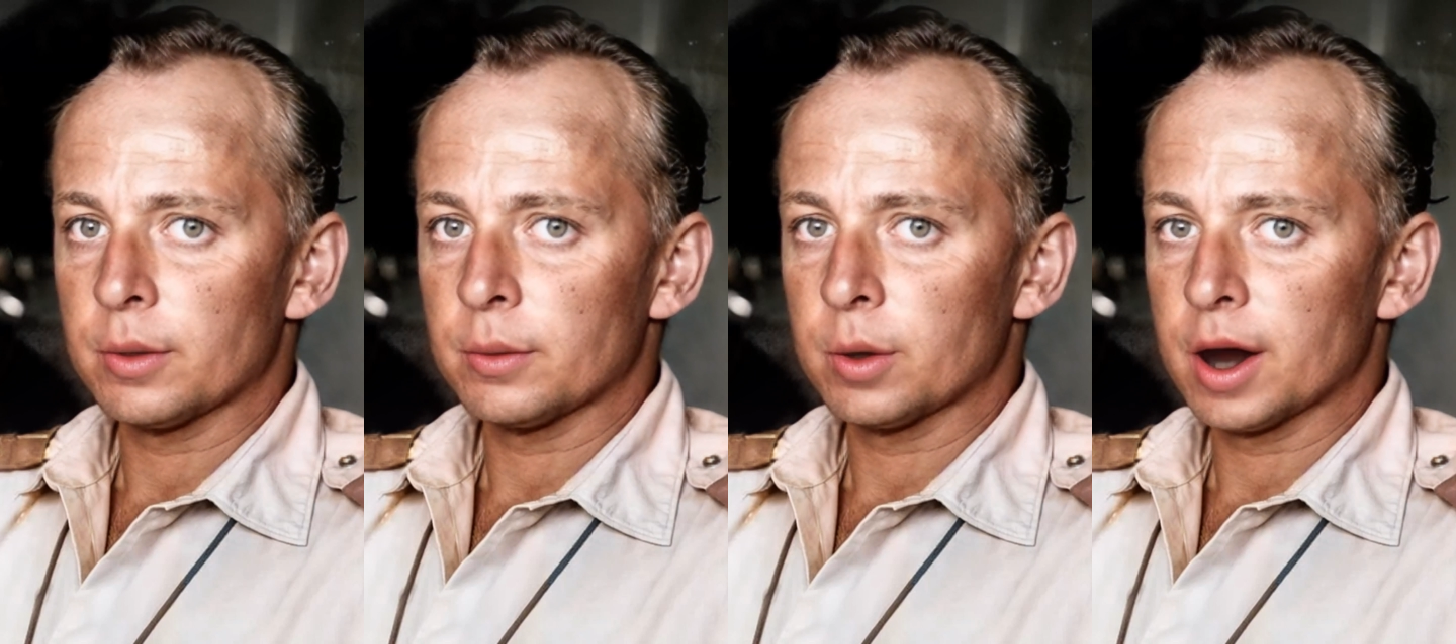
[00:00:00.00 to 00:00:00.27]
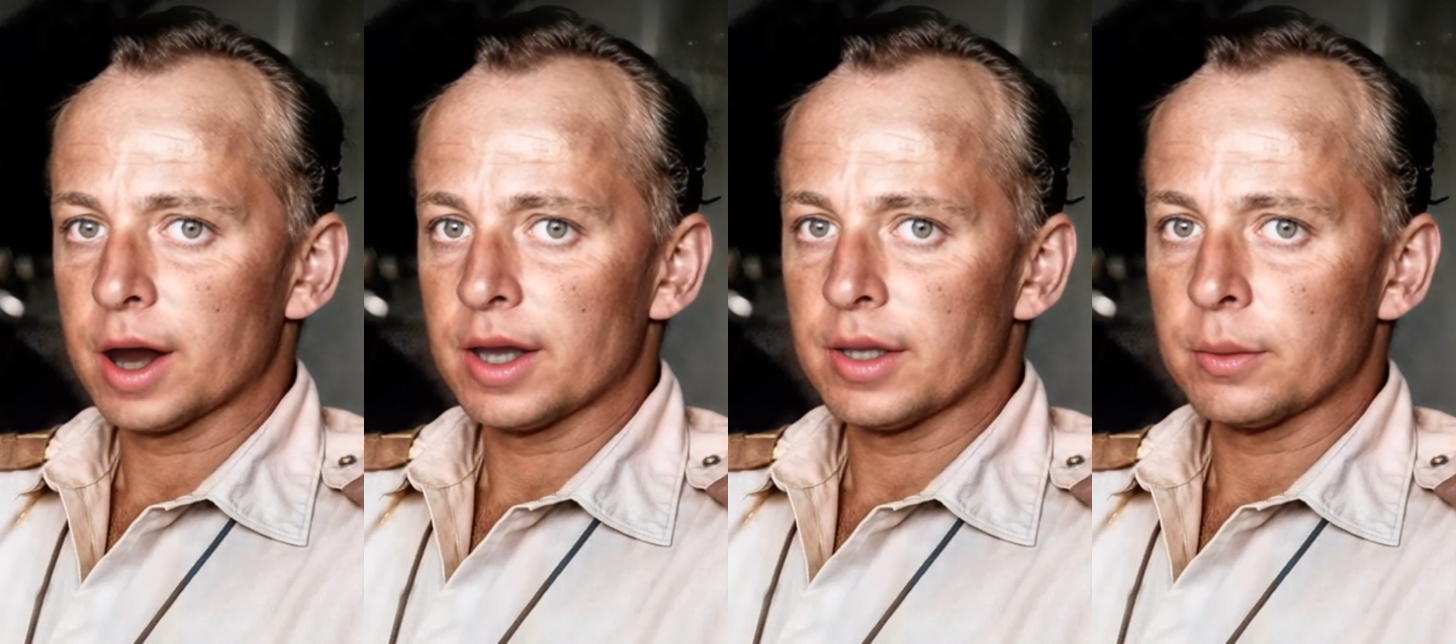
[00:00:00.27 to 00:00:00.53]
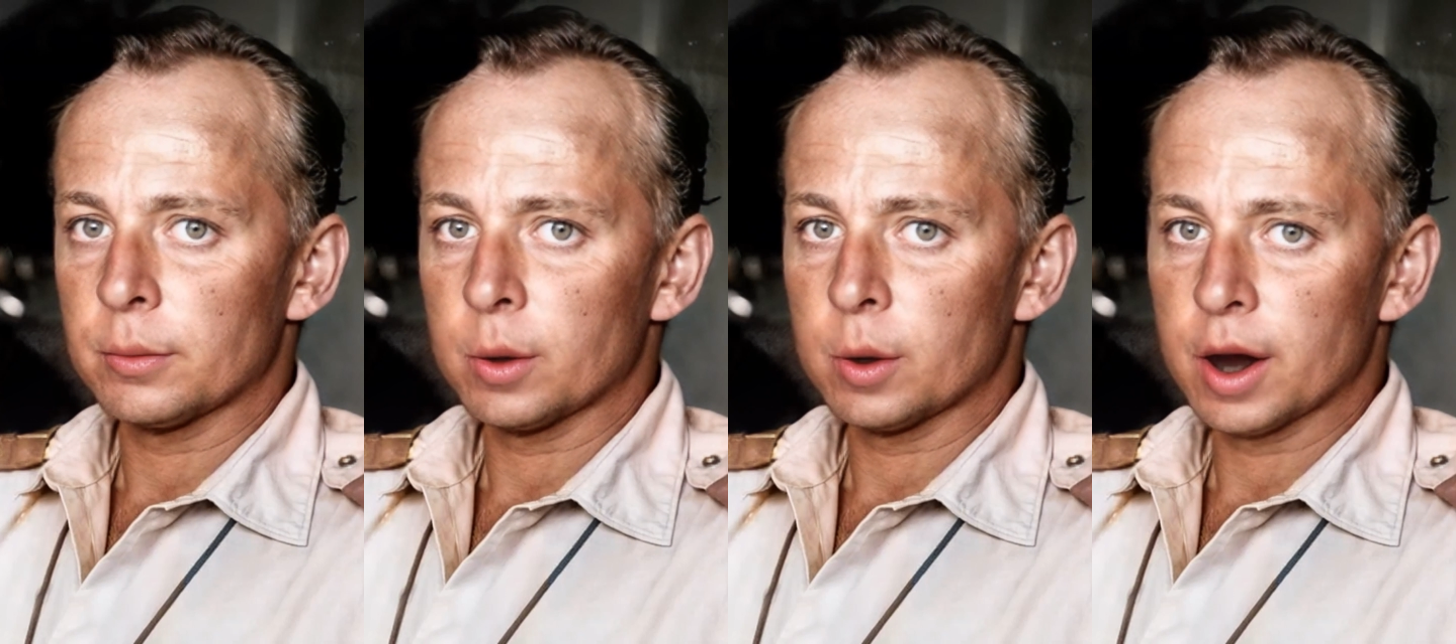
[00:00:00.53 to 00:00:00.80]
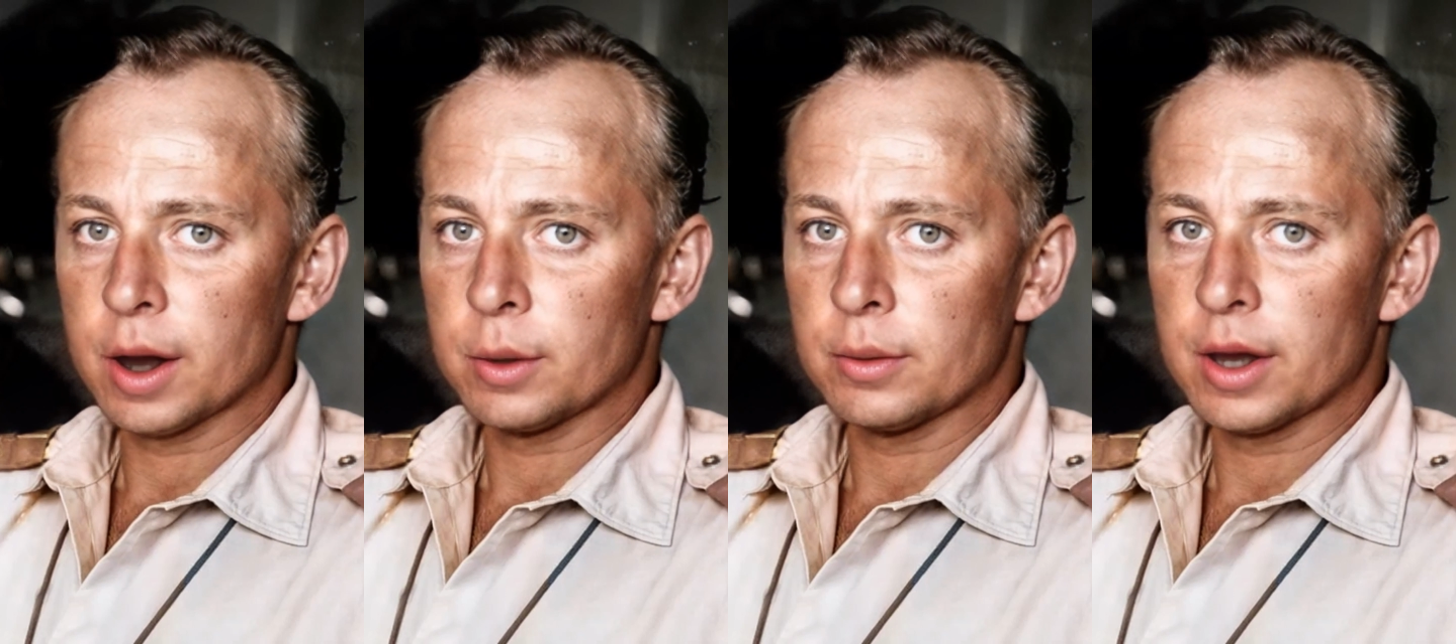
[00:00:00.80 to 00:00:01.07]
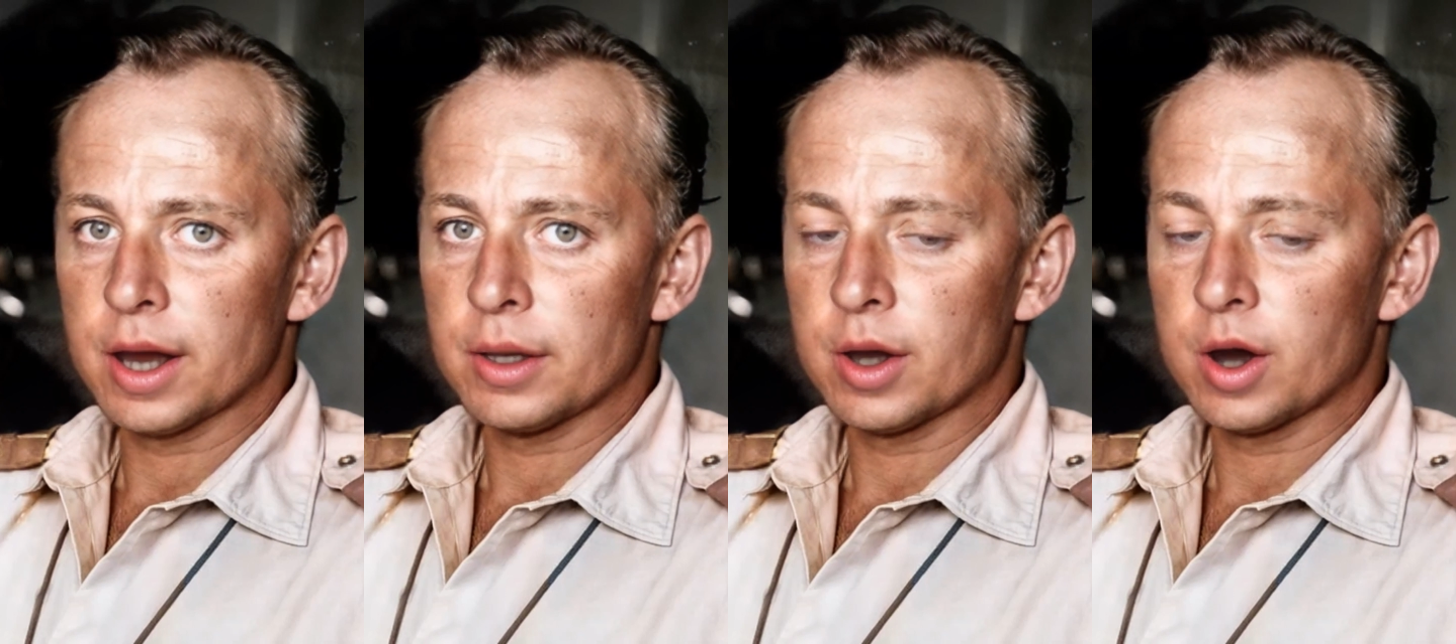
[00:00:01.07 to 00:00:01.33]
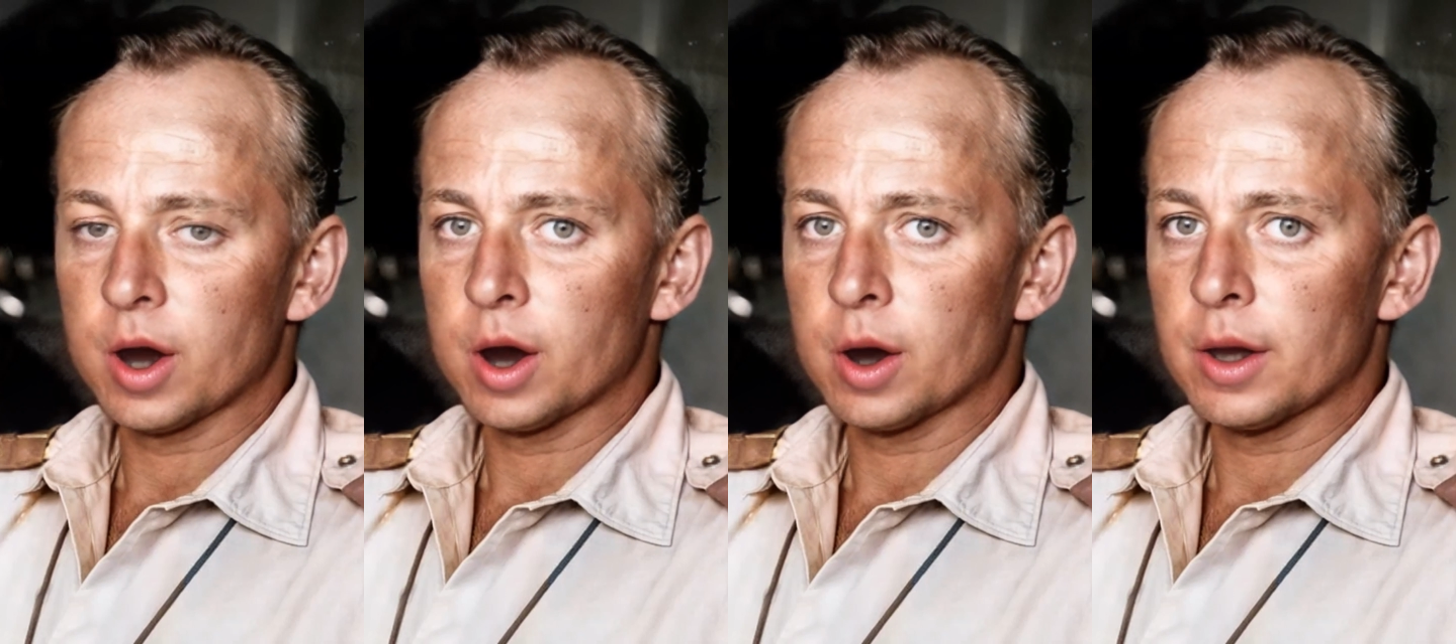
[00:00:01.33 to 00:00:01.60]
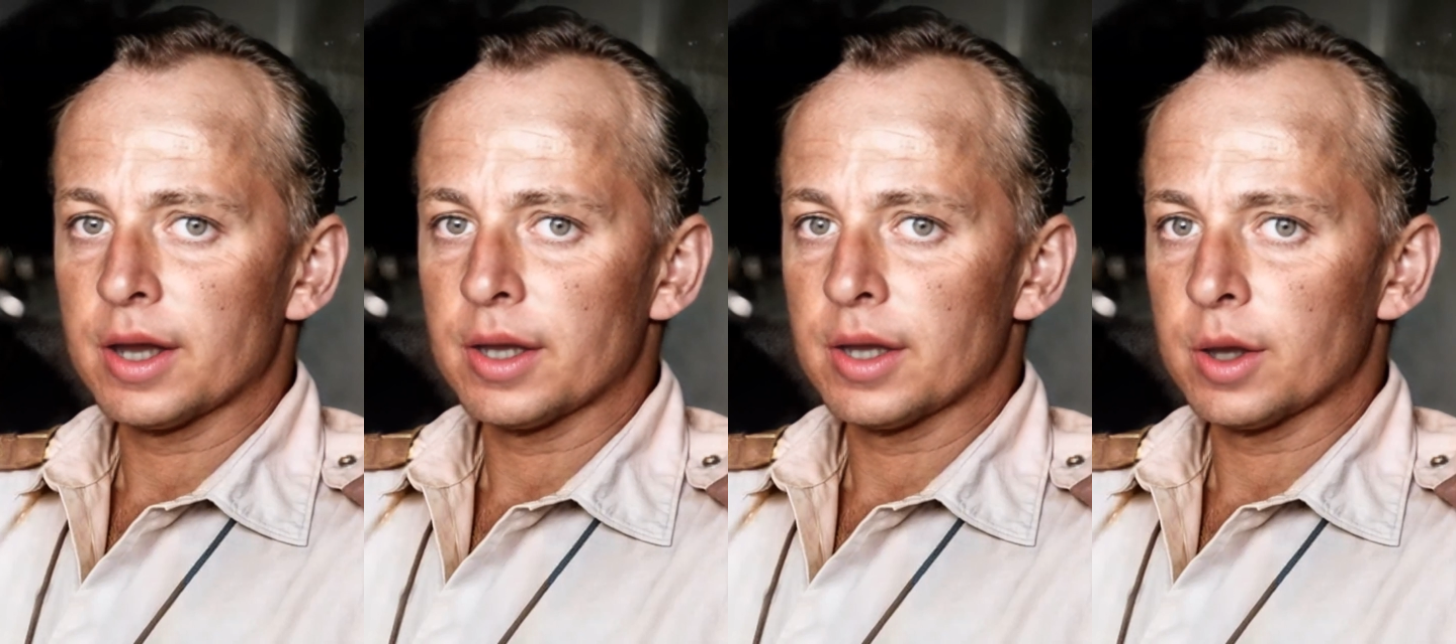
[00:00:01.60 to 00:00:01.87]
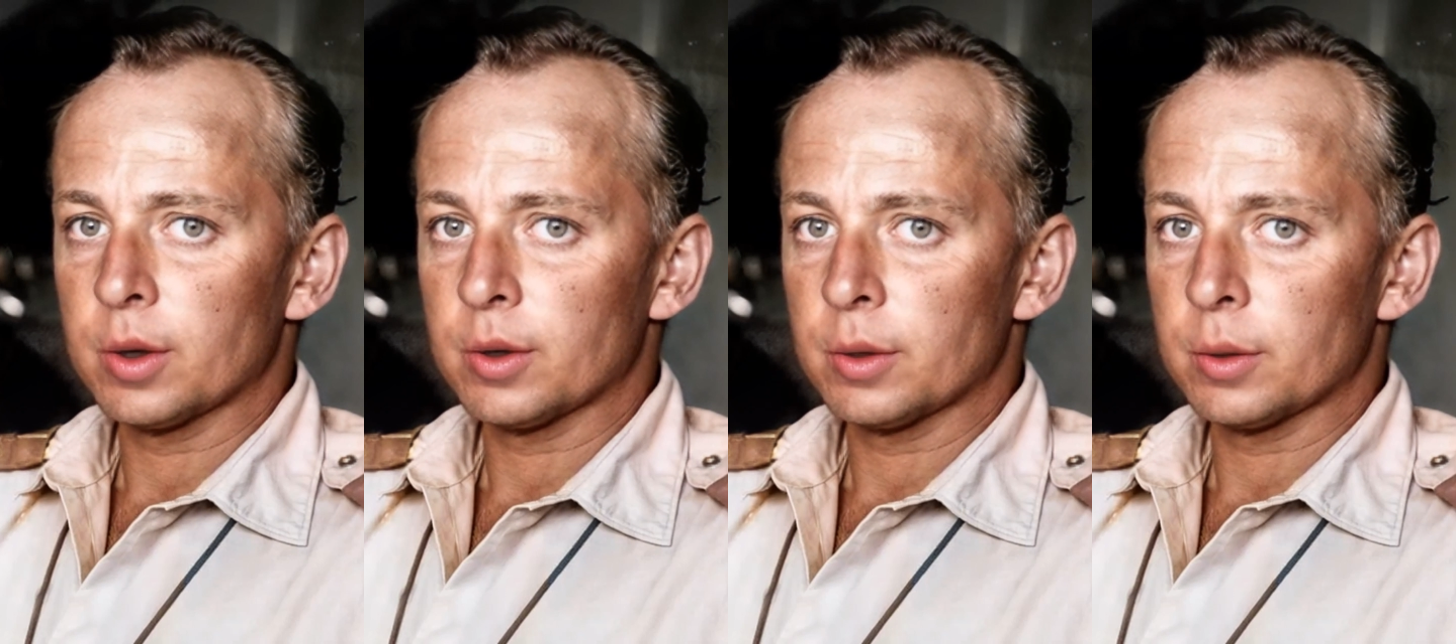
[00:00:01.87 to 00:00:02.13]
Riots broke out and the Congolese took